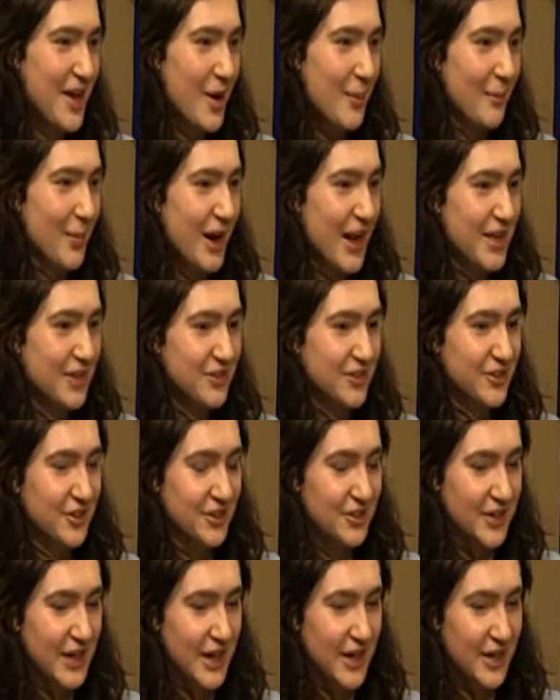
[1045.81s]
My editor
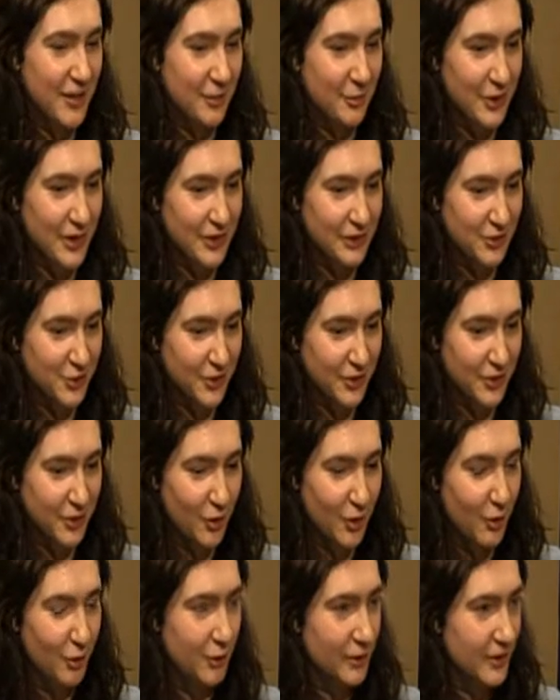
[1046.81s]
and I were talking
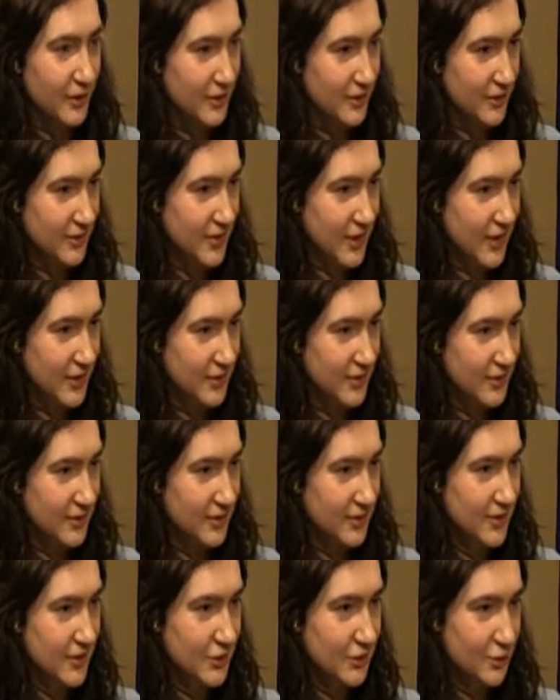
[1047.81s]
over the
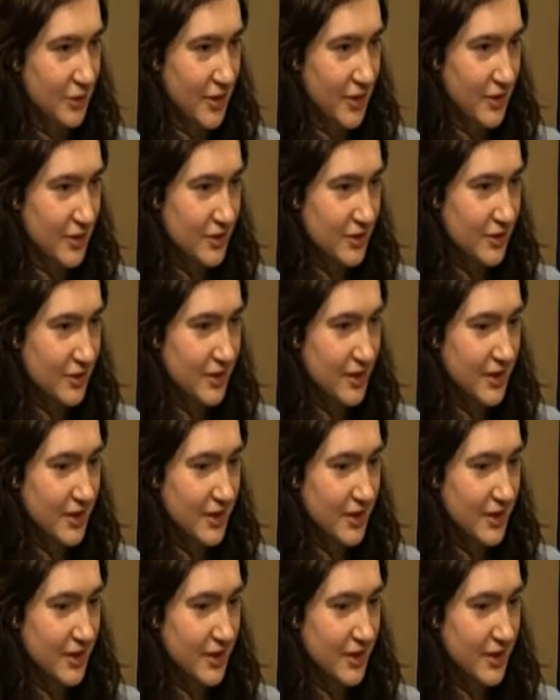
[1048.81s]
details together.